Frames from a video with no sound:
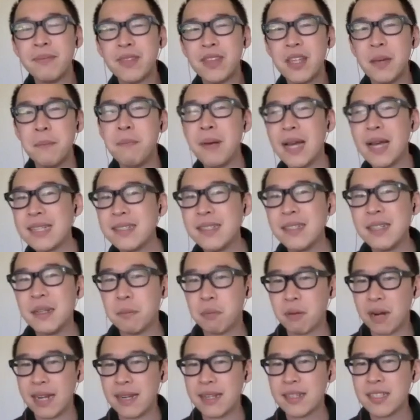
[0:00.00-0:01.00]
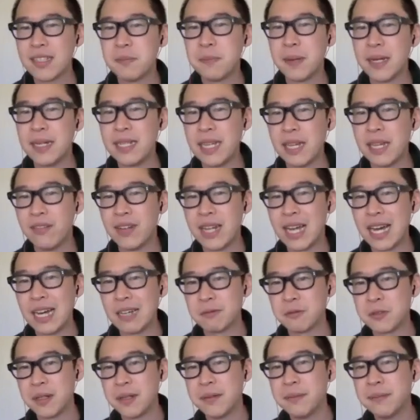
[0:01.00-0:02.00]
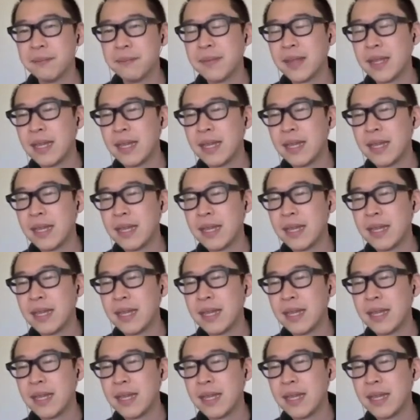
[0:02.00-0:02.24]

The Best and the Brightest by David Haltren.